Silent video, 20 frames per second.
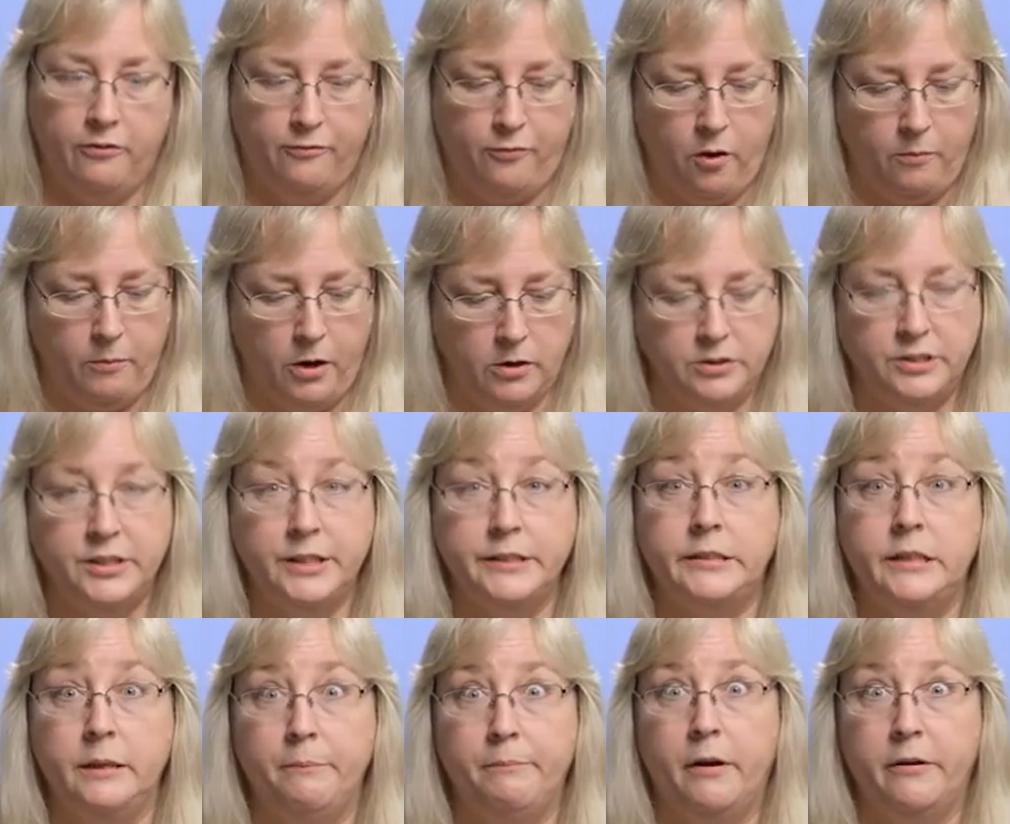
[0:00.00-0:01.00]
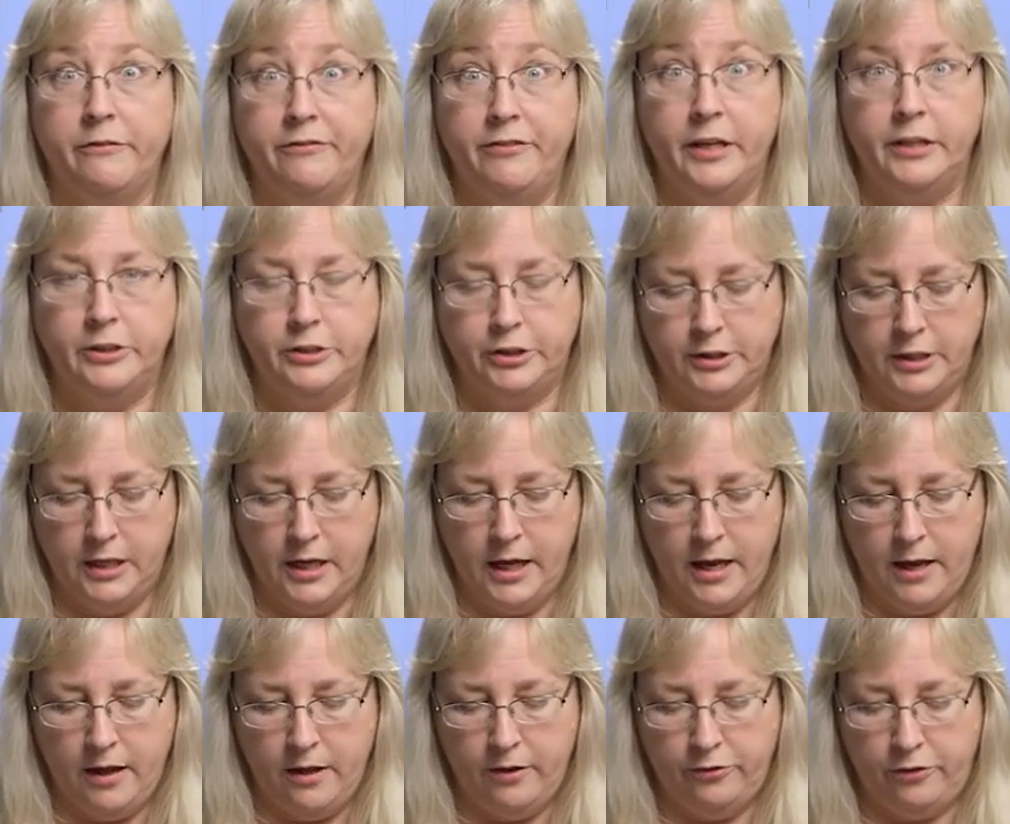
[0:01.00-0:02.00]
and foremost, a steampunk fish.
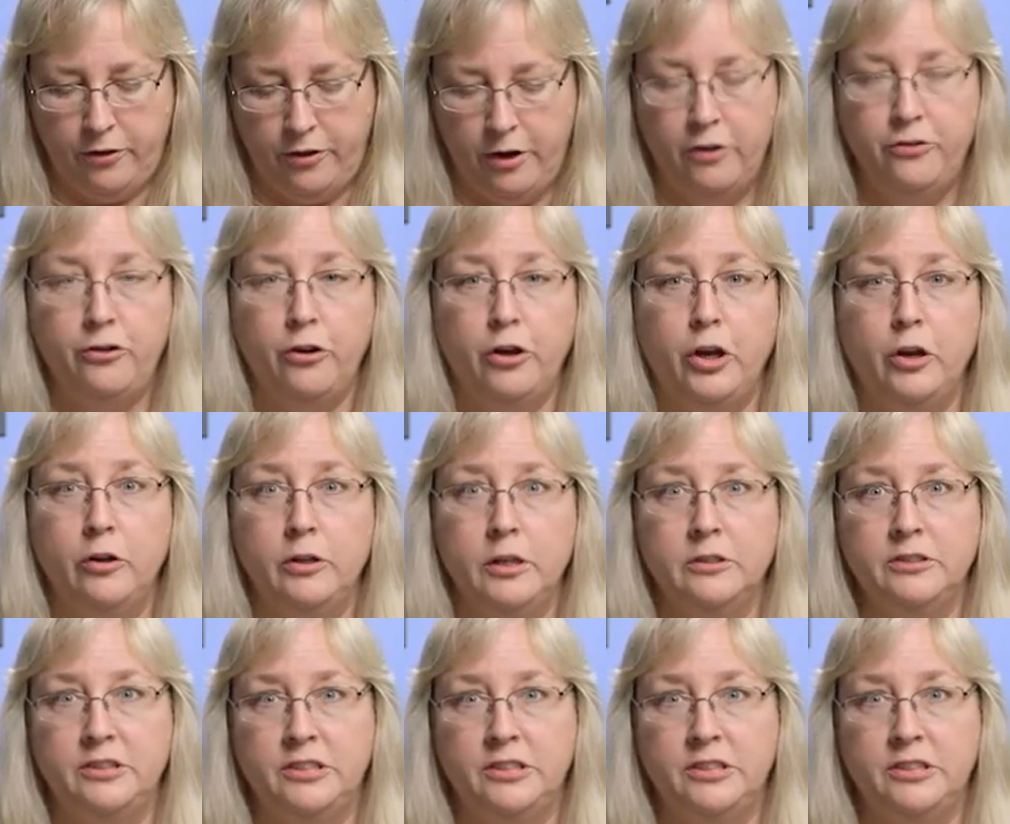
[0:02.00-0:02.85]
So there's your cute little